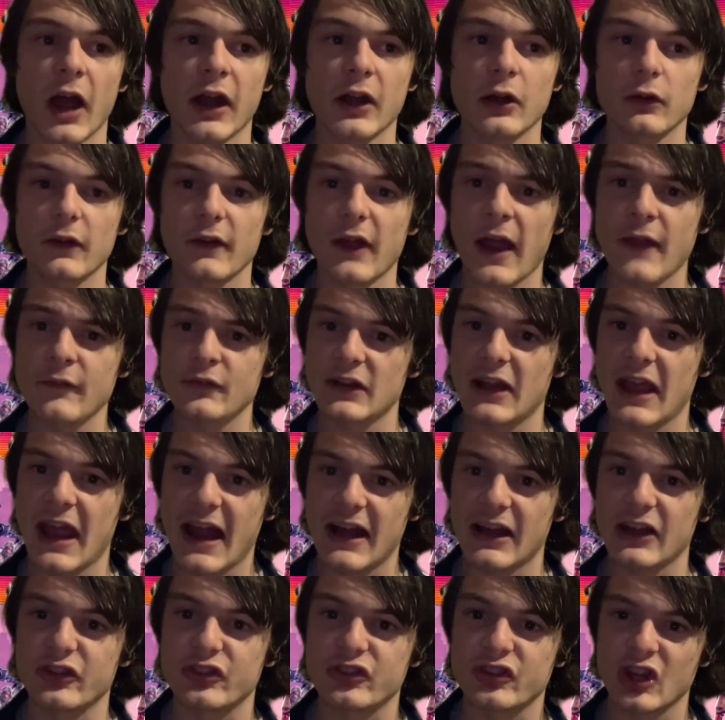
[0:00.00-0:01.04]
haven't had
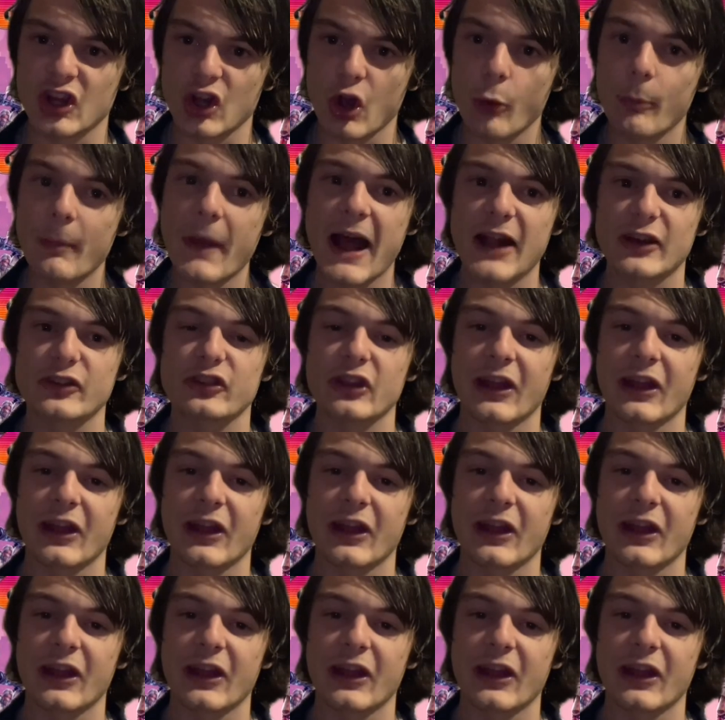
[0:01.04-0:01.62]
a single match